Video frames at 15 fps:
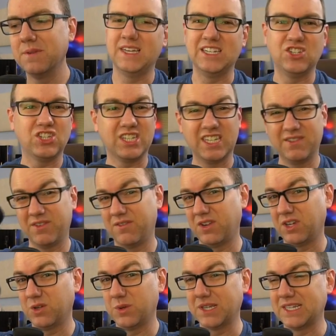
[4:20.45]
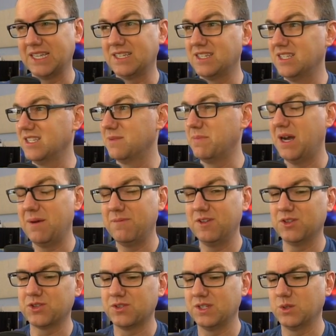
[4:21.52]
And just to give a very quick test of this pop
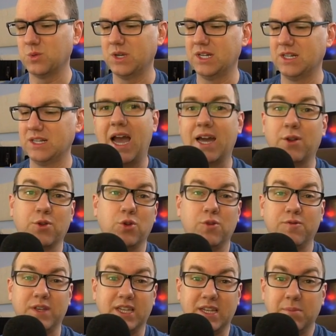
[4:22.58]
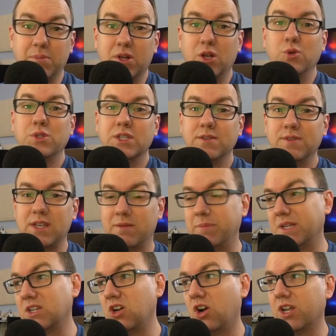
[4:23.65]
filter as well, I don't know if any plosives have
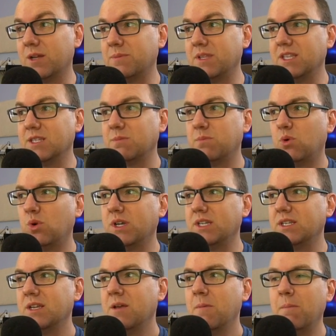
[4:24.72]
been caught up to this point,